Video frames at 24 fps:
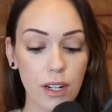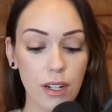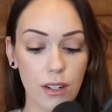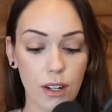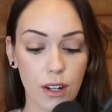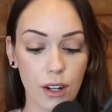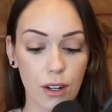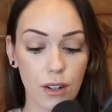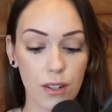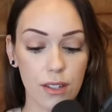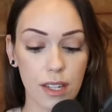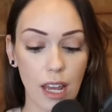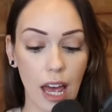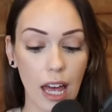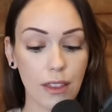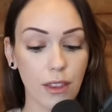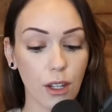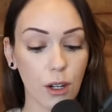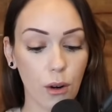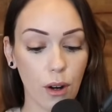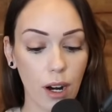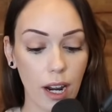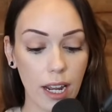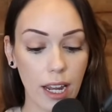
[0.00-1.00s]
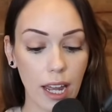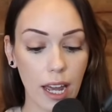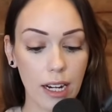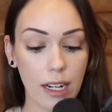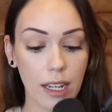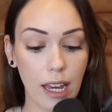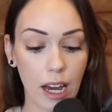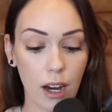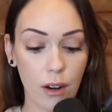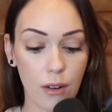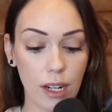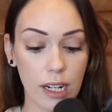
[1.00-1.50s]
nurse at the Craighead
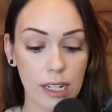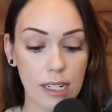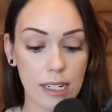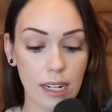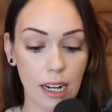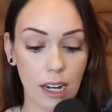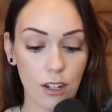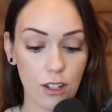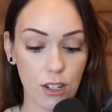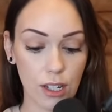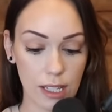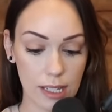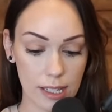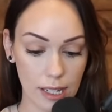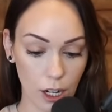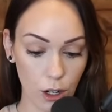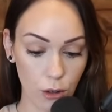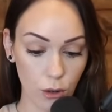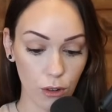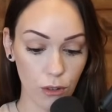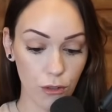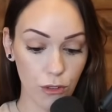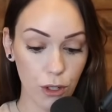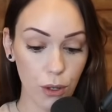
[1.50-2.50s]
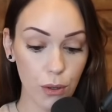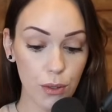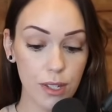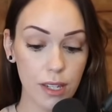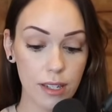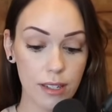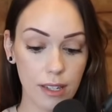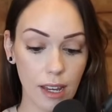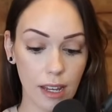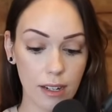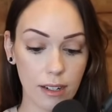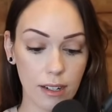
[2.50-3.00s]
County Detention Center refused to
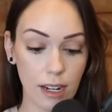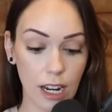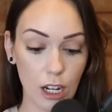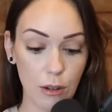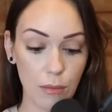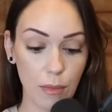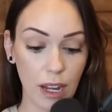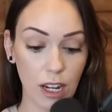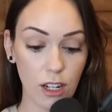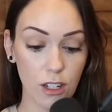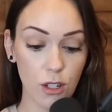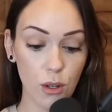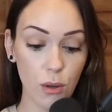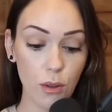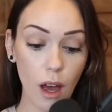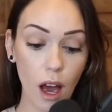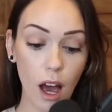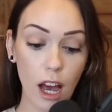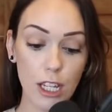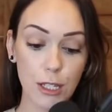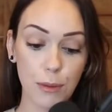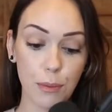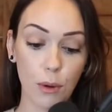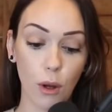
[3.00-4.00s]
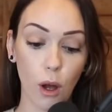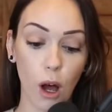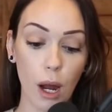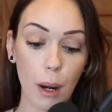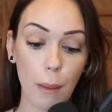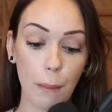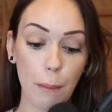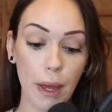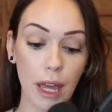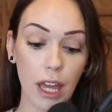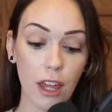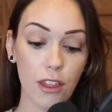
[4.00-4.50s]
send an inmate to the hospital
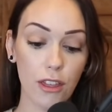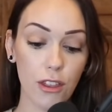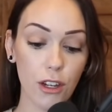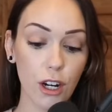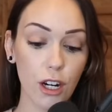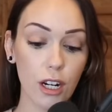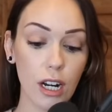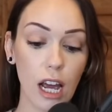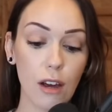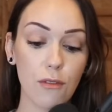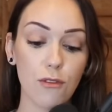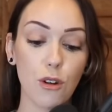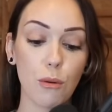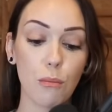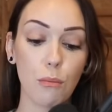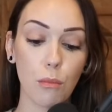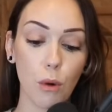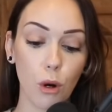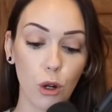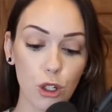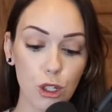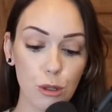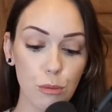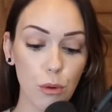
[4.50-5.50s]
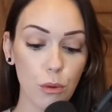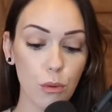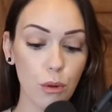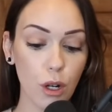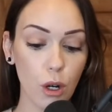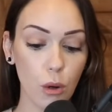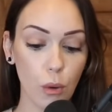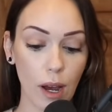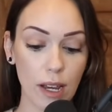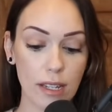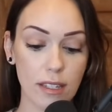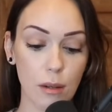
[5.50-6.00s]
on May 3rd after multiple
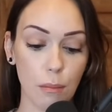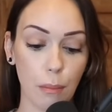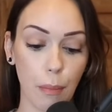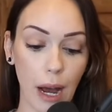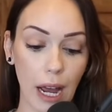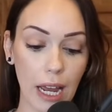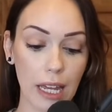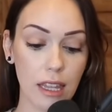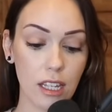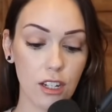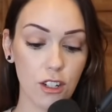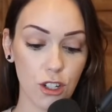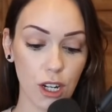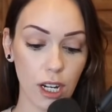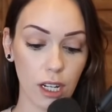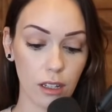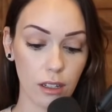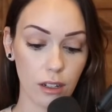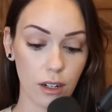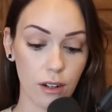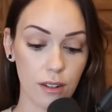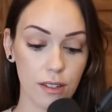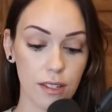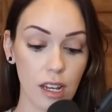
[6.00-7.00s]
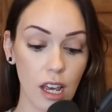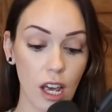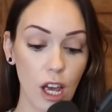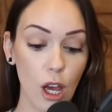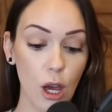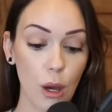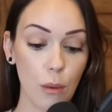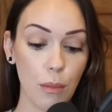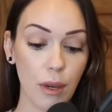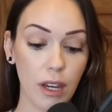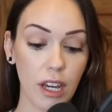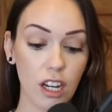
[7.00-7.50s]
requests by the jailers
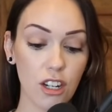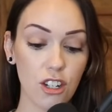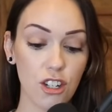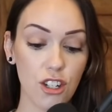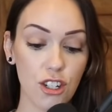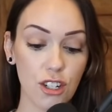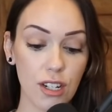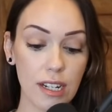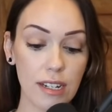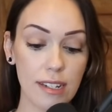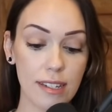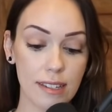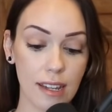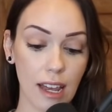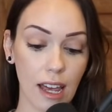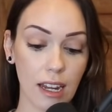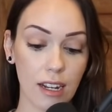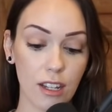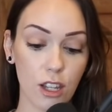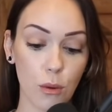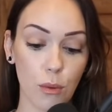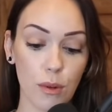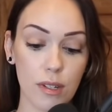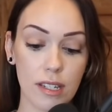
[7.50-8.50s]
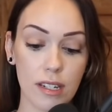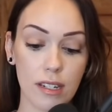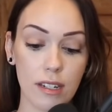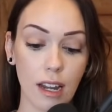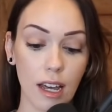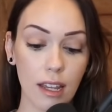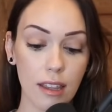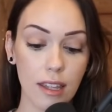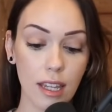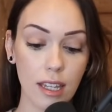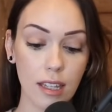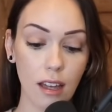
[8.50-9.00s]
because she said there was
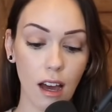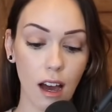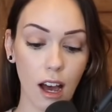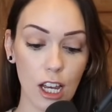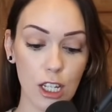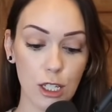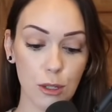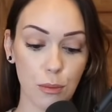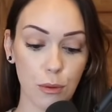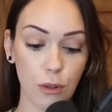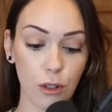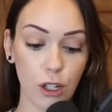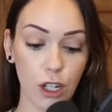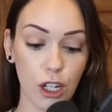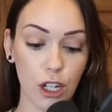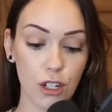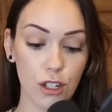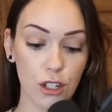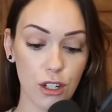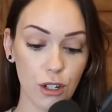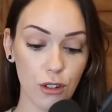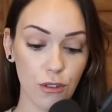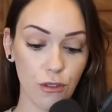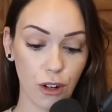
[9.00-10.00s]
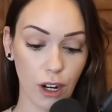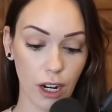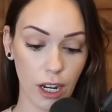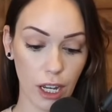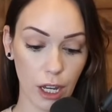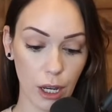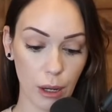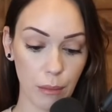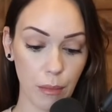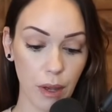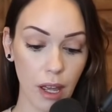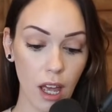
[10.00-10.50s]
nothing the hospital could do for
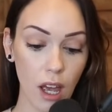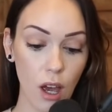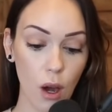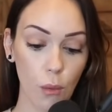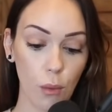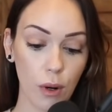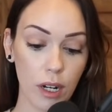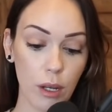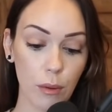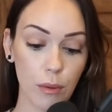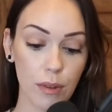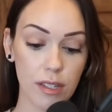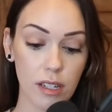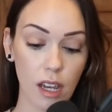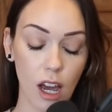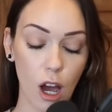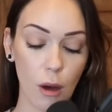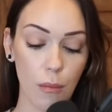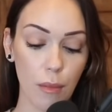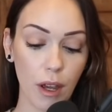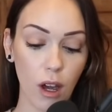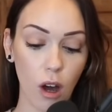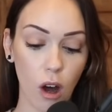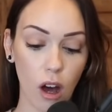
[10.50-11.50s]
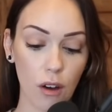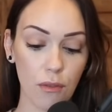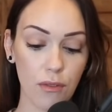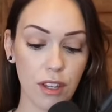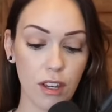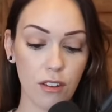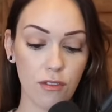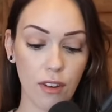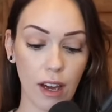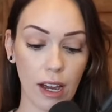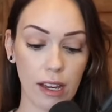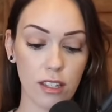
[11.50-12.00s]
him when he was coming off the
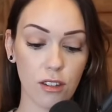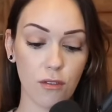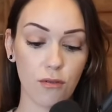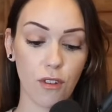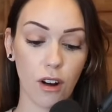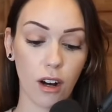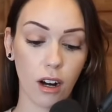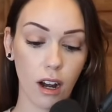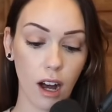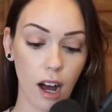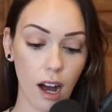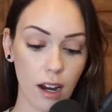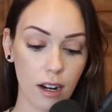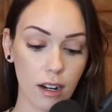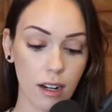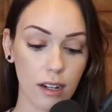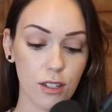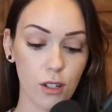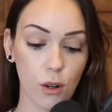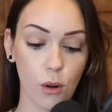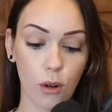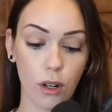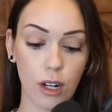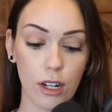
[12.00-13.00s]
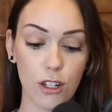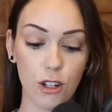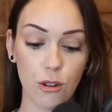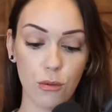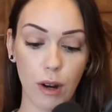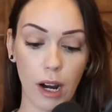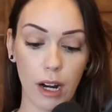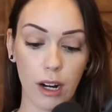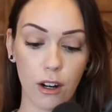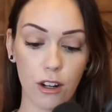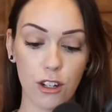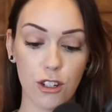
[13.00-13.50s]
effects of narcotics, according to
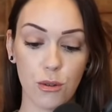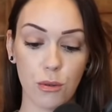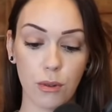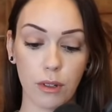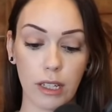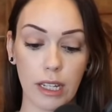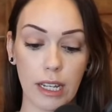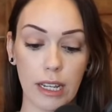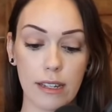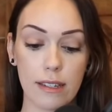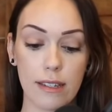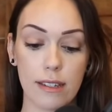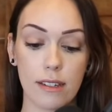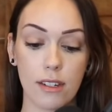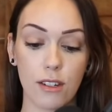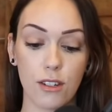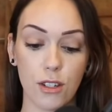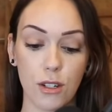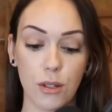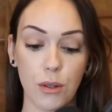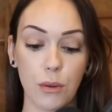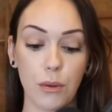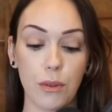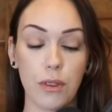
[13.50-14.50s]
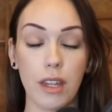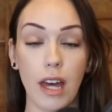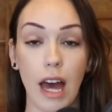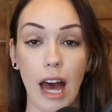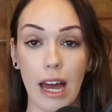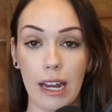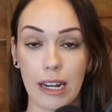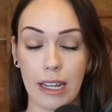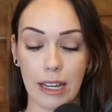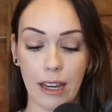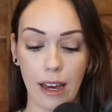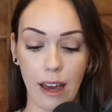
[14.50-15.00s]
records released to the
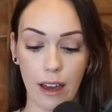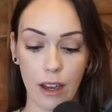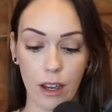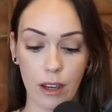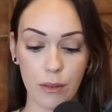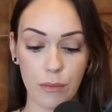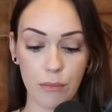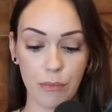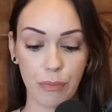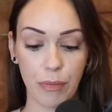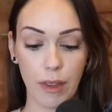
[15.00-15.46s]
NEA.